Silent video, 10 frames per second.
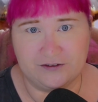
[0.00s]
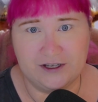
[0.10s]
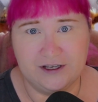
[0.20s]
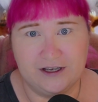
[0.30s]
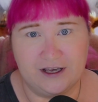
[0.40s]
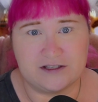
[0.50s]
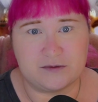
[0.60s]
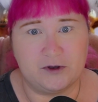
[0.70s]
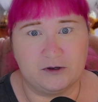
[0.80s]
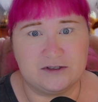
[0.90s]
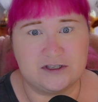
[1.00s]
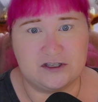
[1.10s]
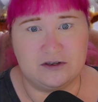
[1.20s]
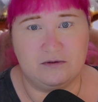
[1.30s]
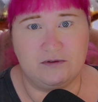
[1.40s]
as opposed to
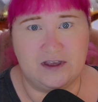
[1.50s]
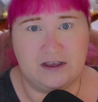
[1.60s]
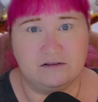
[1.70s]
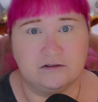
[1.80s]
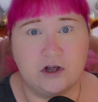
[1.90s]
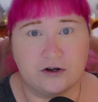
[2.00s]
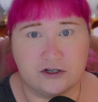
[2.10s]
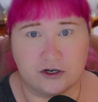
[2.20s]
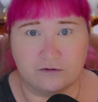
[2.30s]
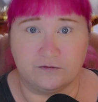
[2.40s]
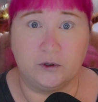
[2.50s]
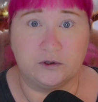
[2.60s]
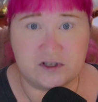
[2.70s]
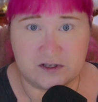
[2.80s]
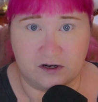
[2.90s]
the larger
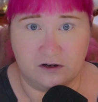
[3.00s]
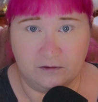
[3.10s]
Volksdoll